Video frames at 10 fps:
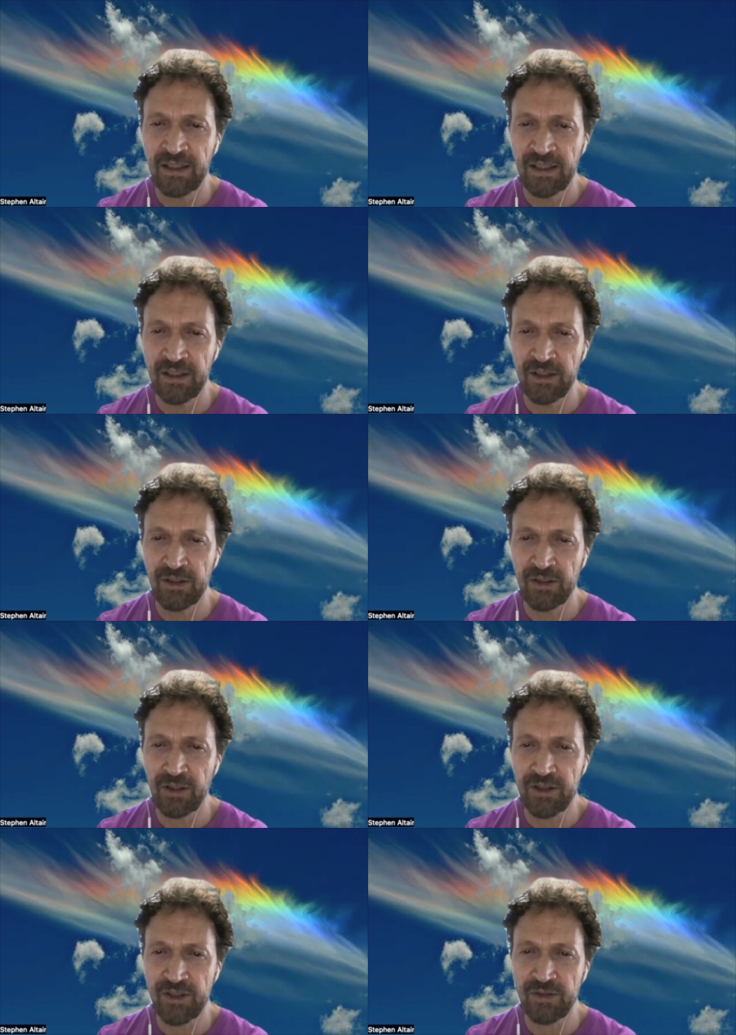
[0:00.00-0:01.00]
in your
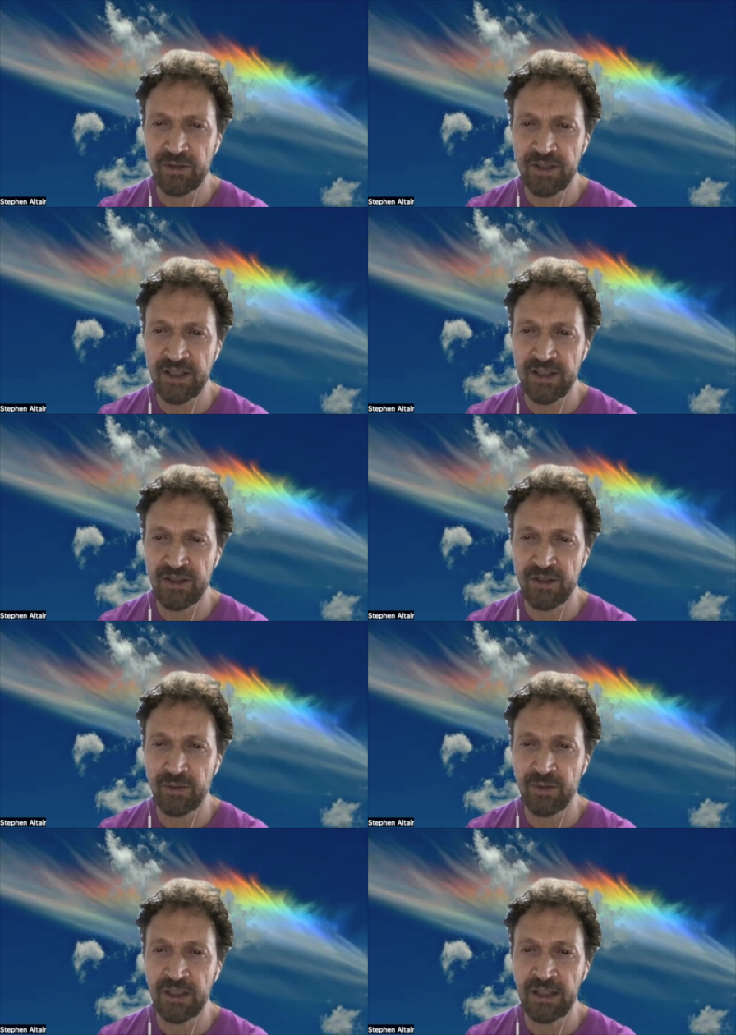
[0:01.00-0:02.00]
nostrils as
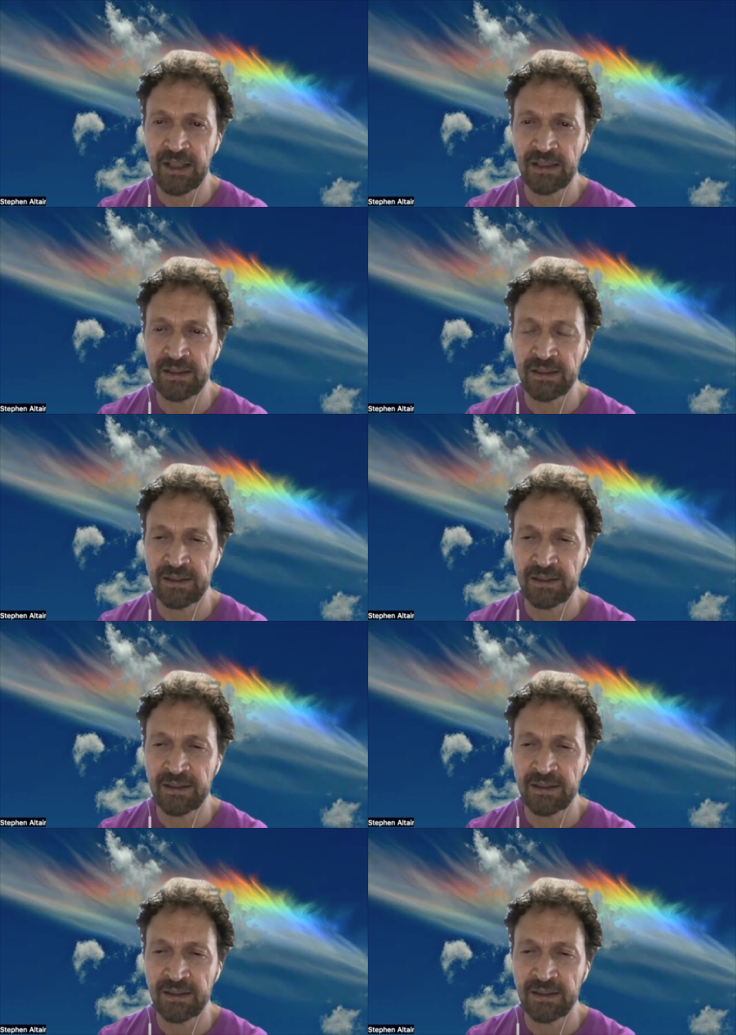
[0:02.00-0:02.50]
you inhale,